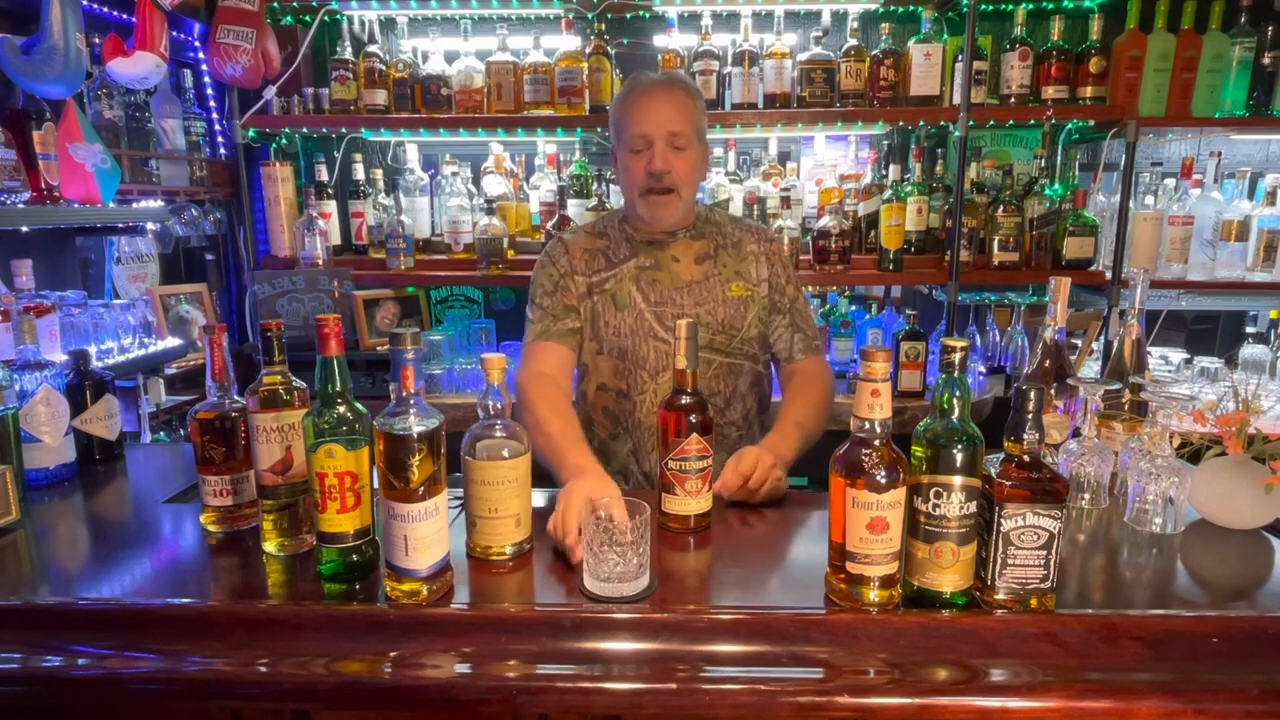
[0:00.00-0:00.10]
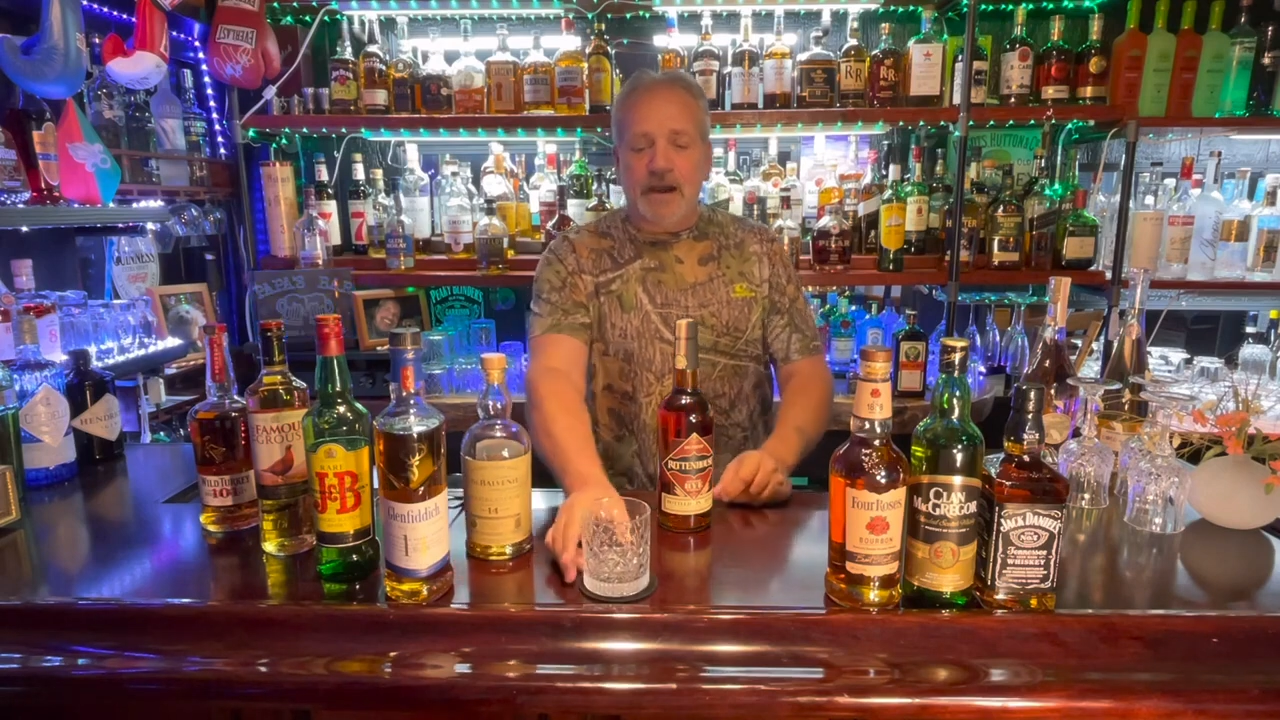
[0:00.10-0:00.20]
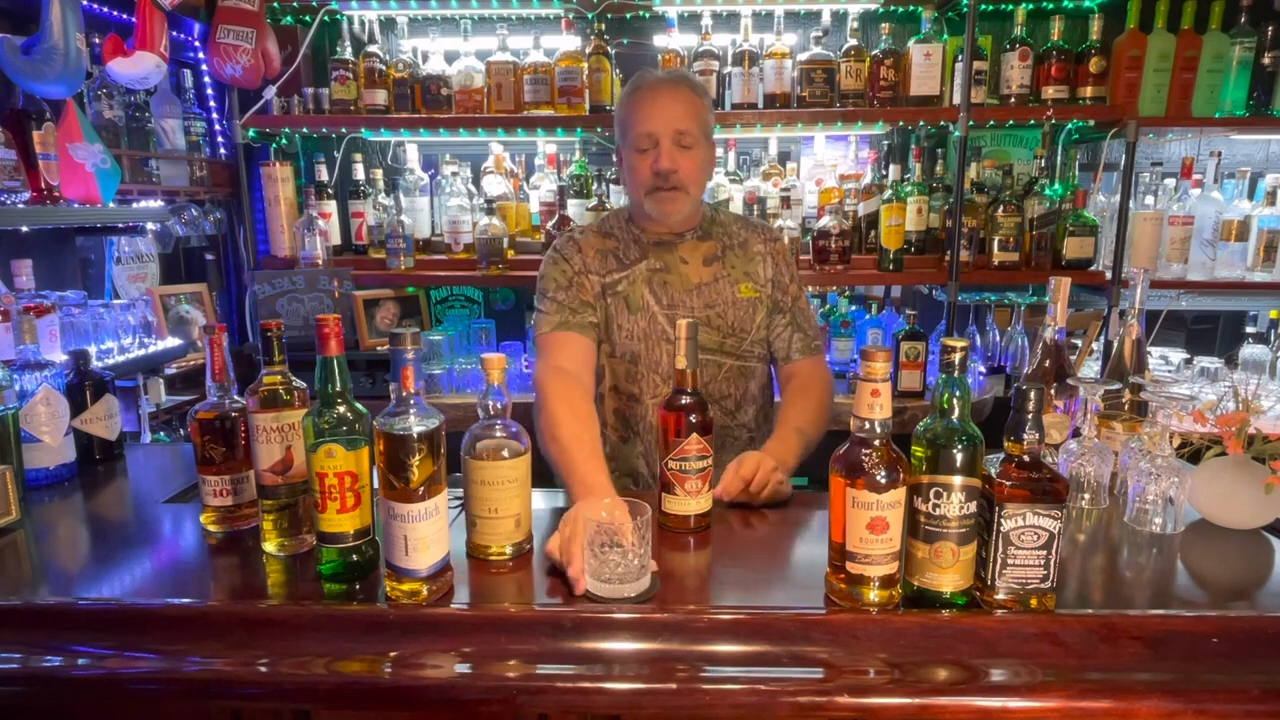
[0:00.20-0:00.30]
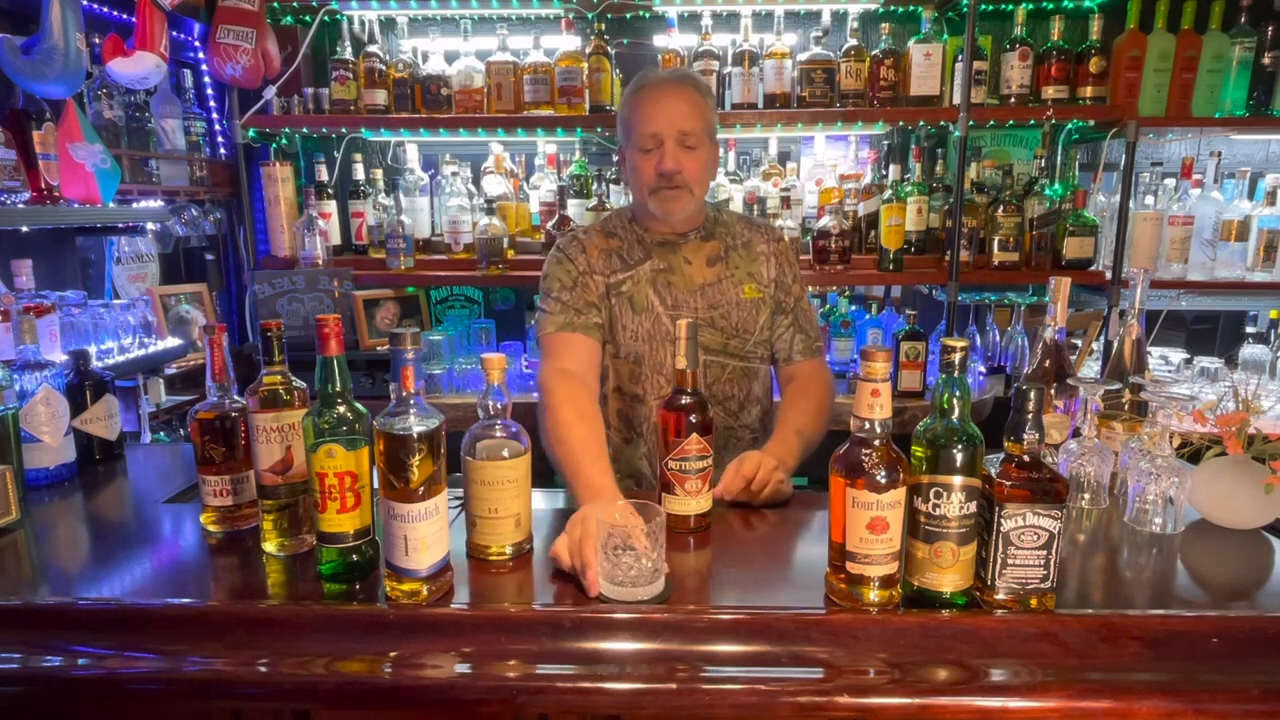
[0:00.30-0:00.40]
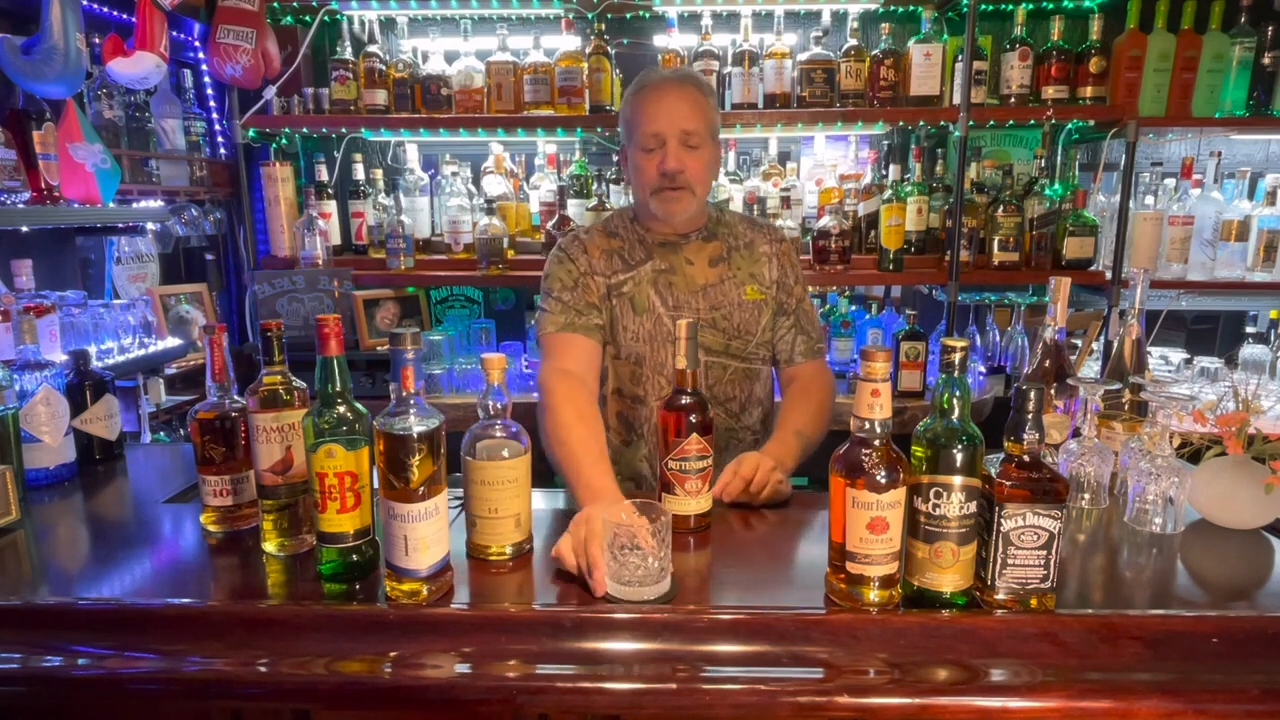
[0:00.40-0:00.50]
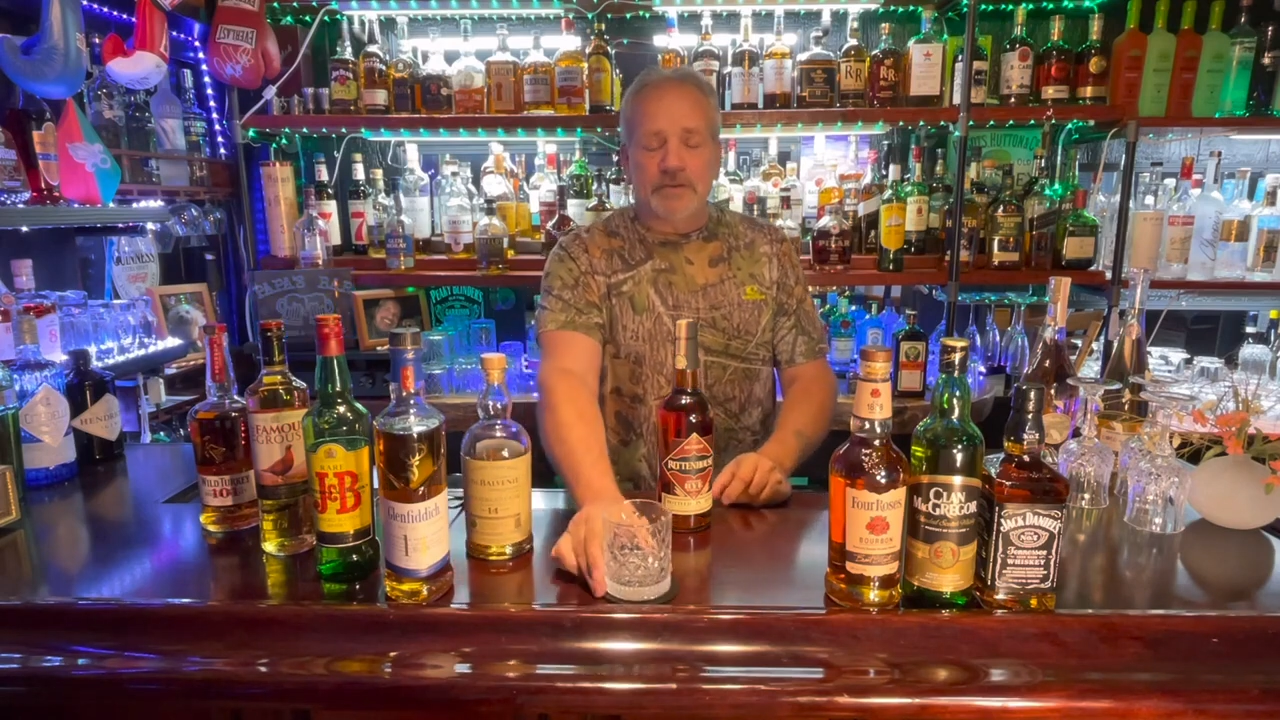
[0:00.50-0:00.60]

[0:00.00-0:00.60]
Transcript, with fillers: hard to